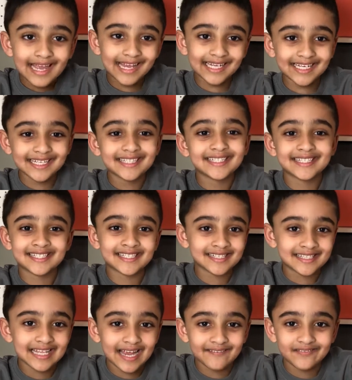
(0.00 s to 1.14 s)
Hey kid, this
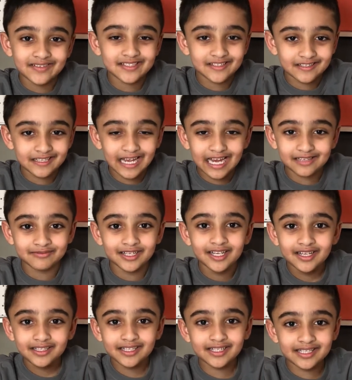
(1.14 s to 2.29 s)
is Slaps and Saliva.
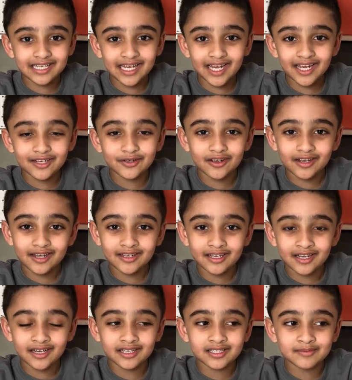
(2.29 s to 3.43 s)
Today I'm doing
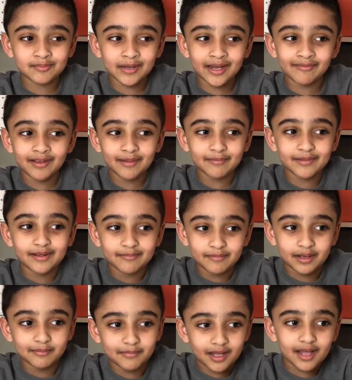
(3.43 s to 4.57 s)
another experiment with
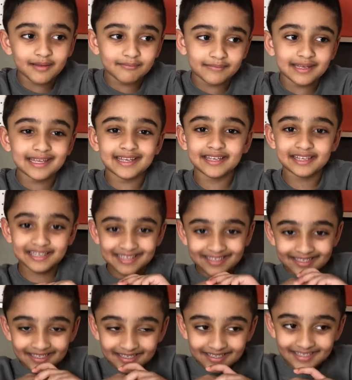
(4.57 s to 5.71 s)
my mommy.
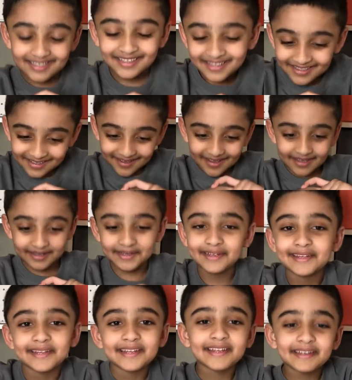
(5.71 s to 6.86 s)
Hi kids,
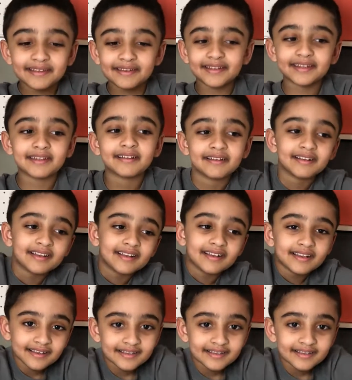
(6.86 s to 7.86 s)
I will be helping him